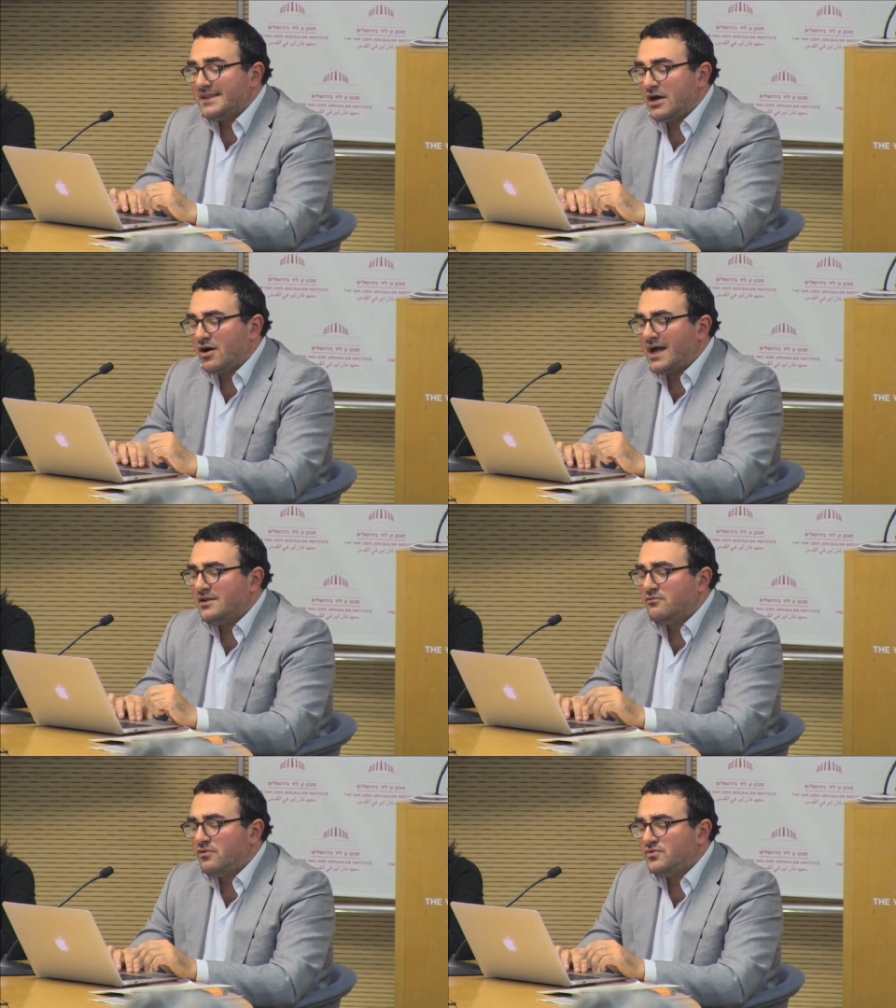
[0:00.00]
Now,
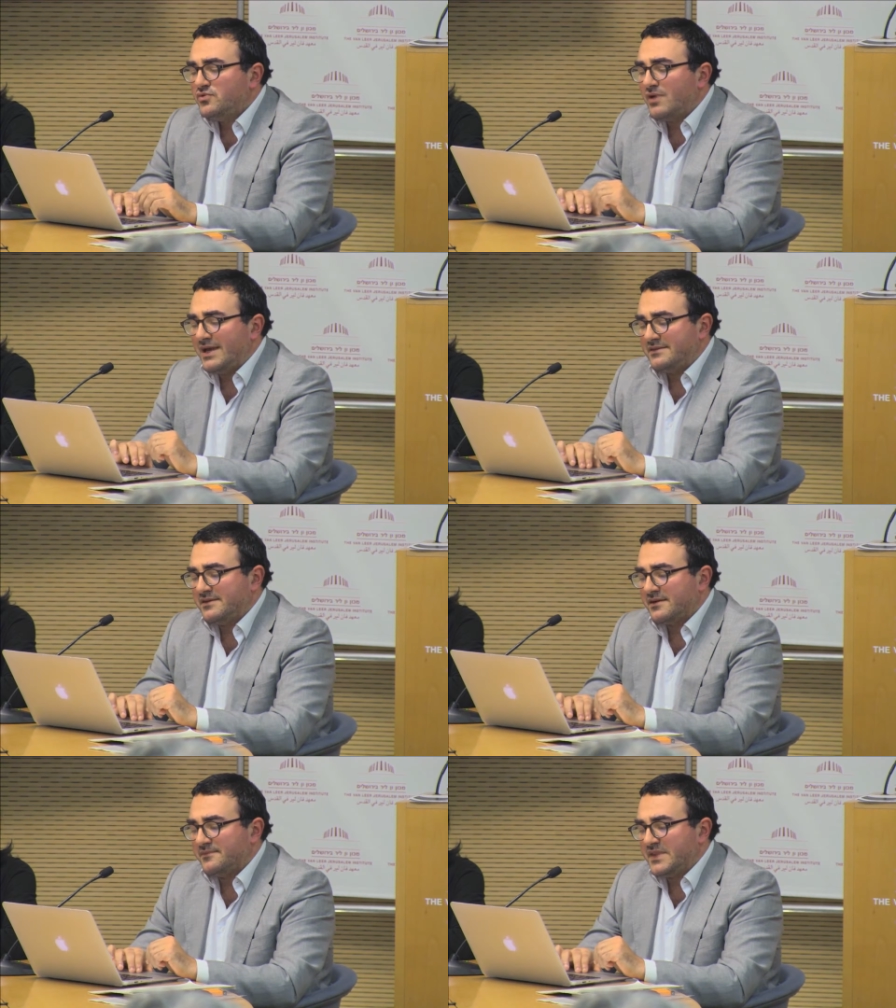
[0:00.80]
I don't want to
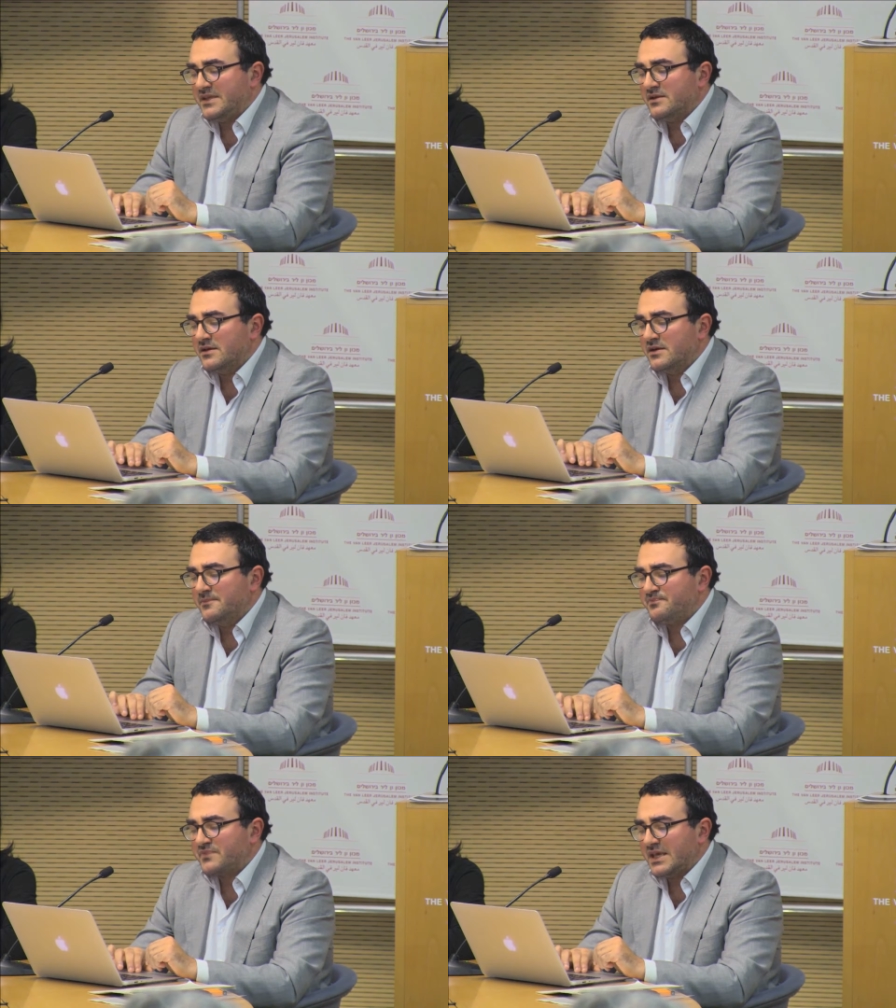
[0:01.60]
enter
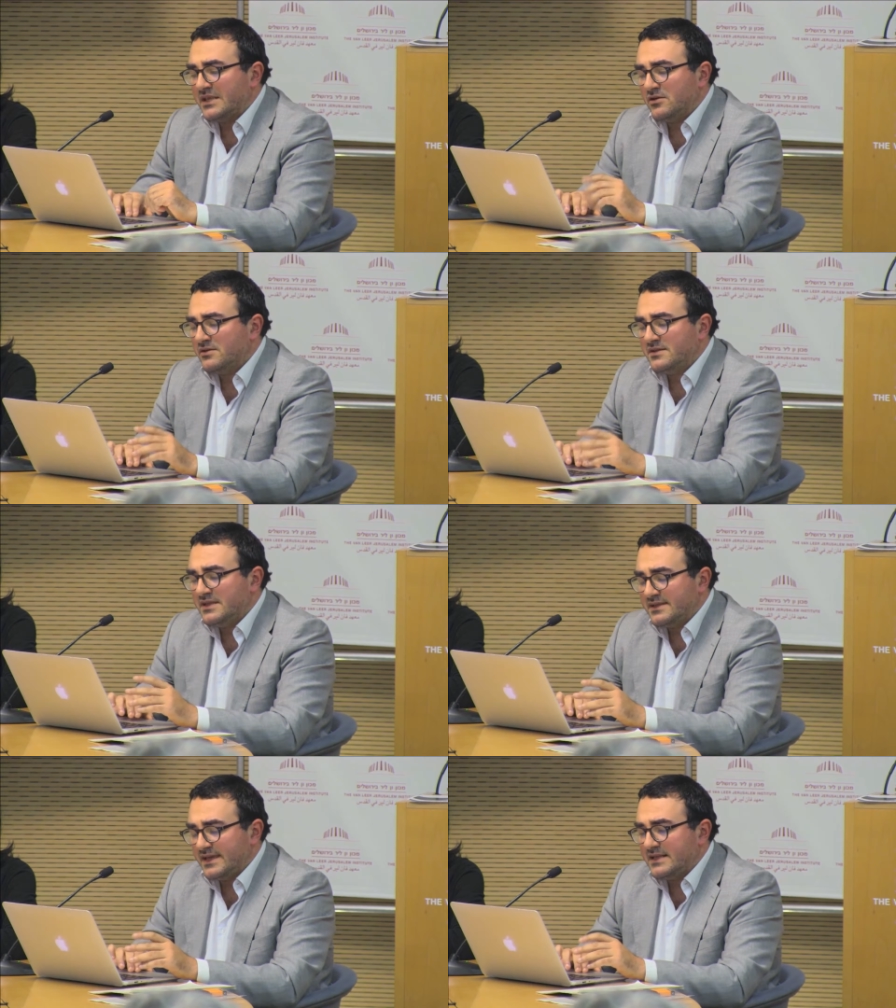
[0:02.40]
in all the
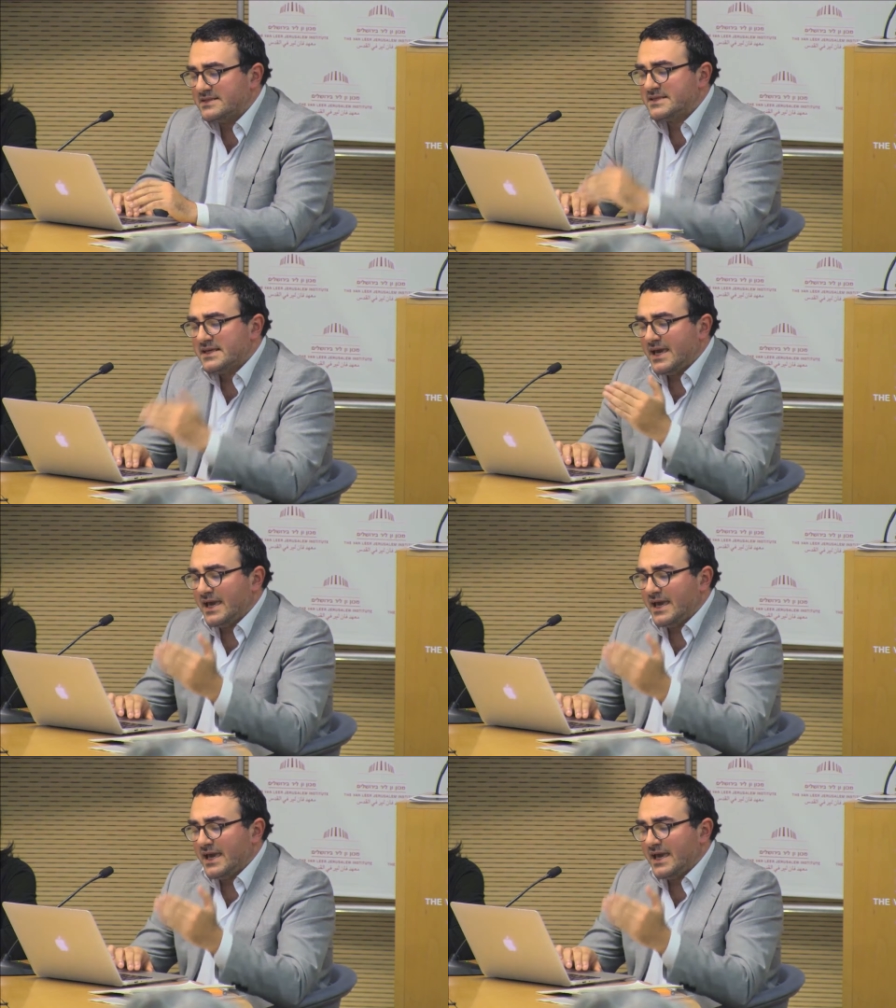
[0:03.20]
details